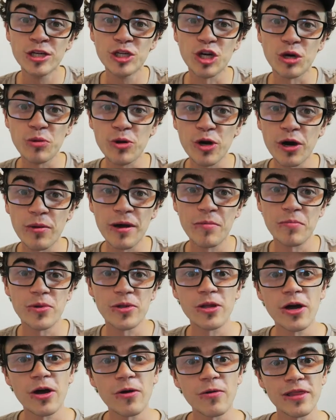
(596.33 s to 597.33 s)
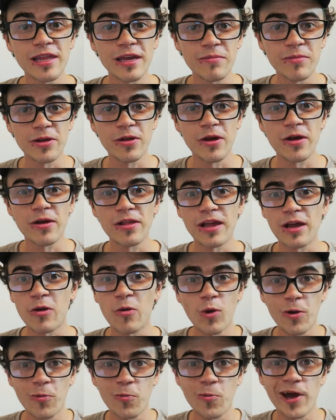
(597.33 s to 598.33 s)
drop a comment below and let me know like
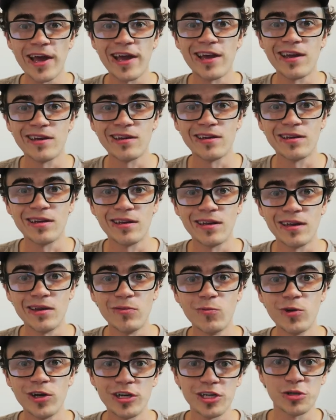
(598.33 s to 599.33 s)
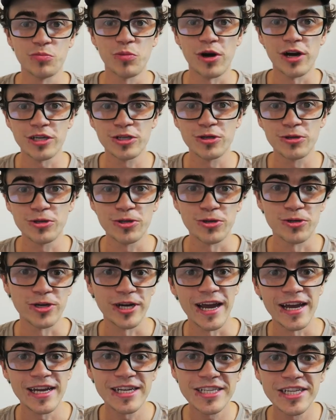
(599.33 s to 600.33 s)
one way in which bicycle
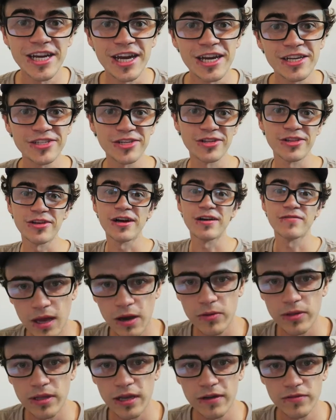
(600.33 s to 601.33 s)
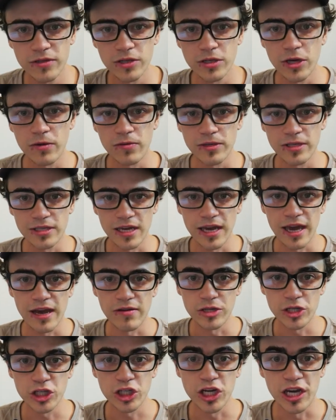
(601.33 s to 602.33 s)
touring has changed your life. I would love to know and see how
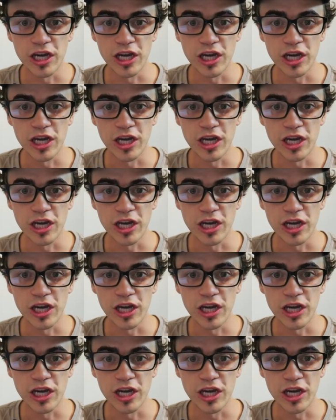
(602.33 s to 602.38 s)
it's